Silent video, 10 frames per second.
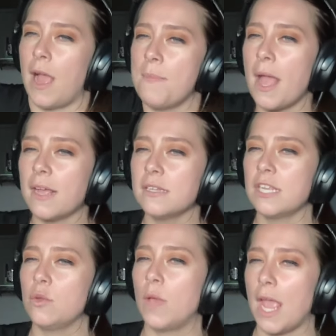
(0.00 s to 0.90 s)
I'm not going to
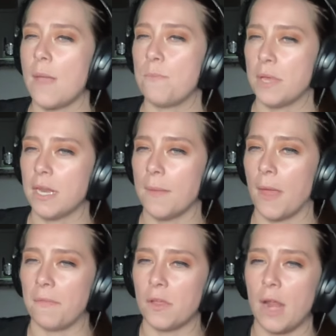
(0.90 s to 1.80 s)
say you can't beat. I'm
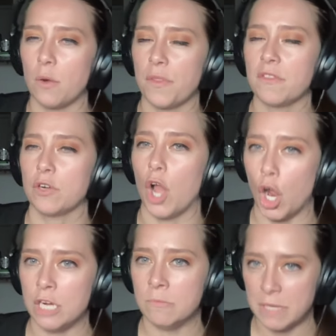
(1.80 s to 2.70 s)
not there. I don't think they're an
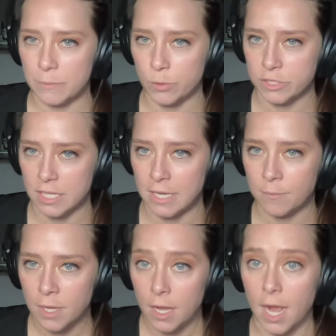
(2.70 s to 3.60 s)
unbeatable
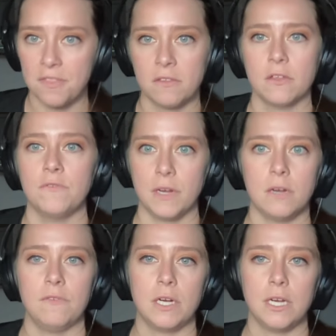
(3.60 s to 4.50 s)
team. I think they're
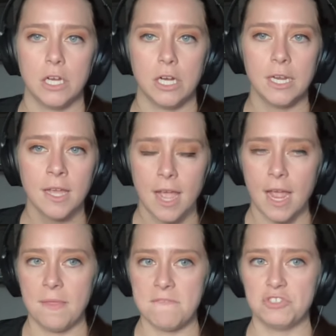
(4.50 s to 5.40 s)
very, very good,
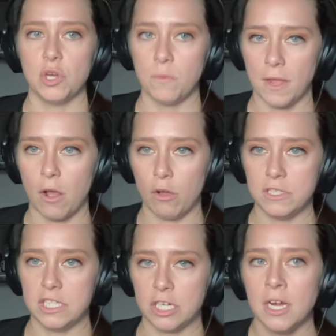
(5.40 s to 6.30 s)
and they've shown that all
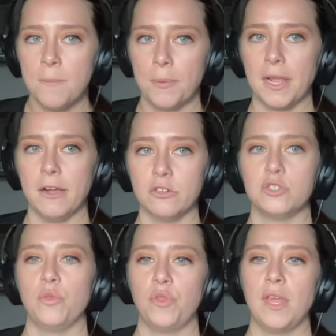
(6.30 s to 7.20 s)
year. But I
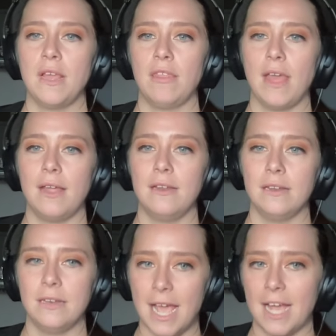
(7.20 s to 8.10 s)
also think that
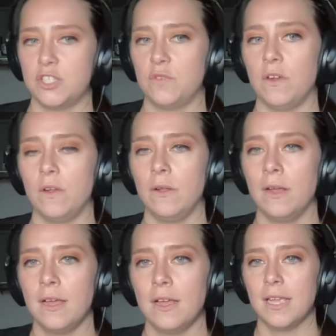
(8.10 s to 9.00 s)

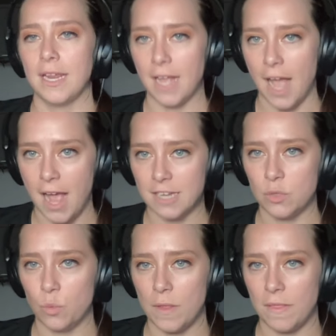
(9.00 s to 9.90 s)
Nashville getting hot
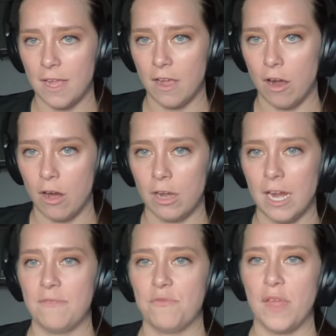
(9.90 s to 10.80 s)
to when they are,
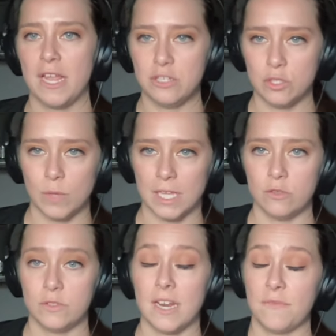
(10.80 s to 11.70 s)
if they do, like
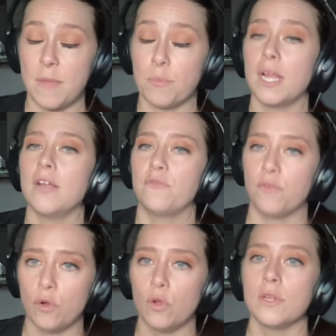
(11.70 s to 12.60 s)
you said, if they play a
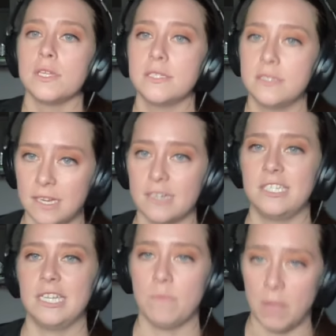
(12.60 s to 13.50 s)
full
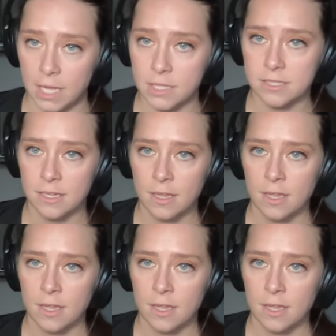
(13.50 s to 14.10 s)
60 minutes,